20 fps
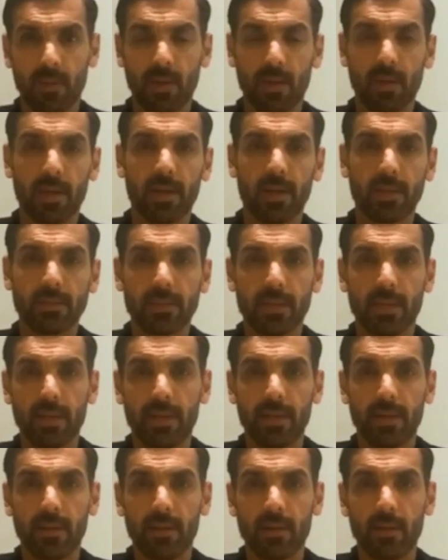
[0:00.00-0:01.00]
Hey guys,
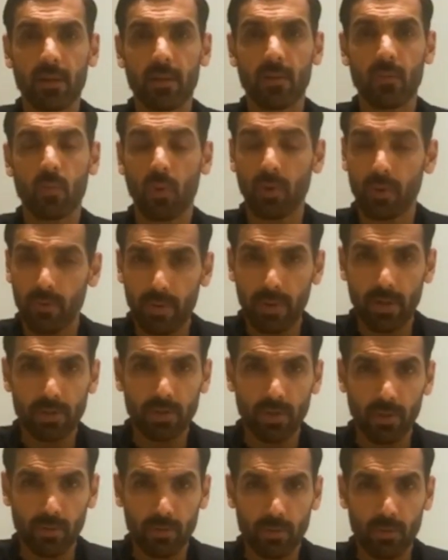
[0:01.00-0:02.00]
I want to
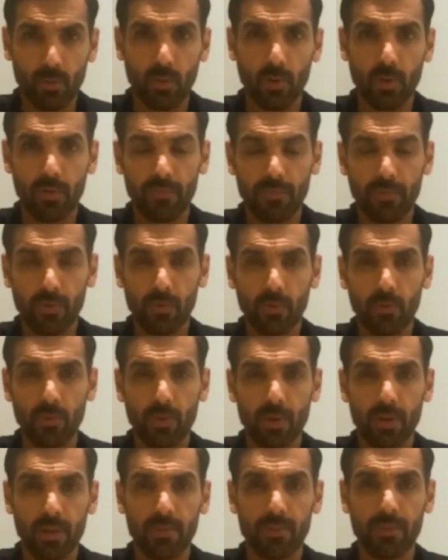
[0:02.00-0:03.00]
reach out to all of
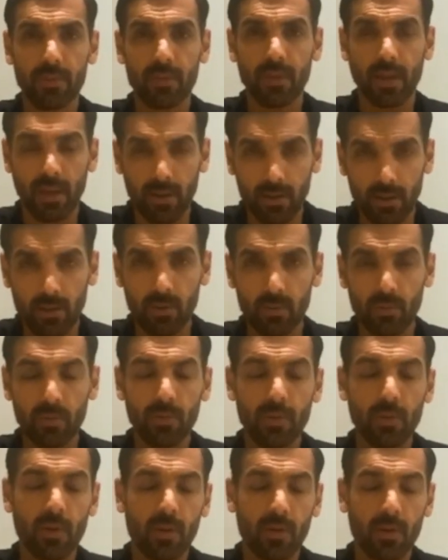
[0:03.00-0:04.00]
you and thank
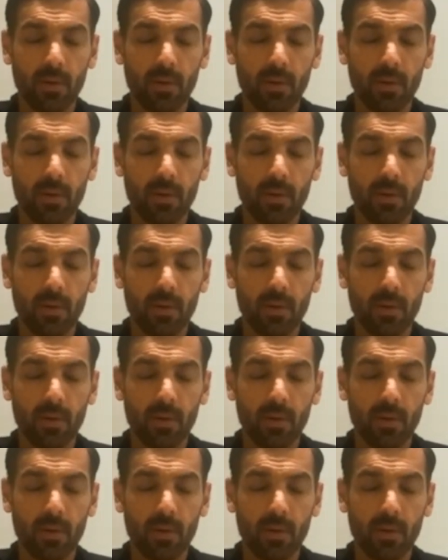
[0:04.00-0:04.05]
you.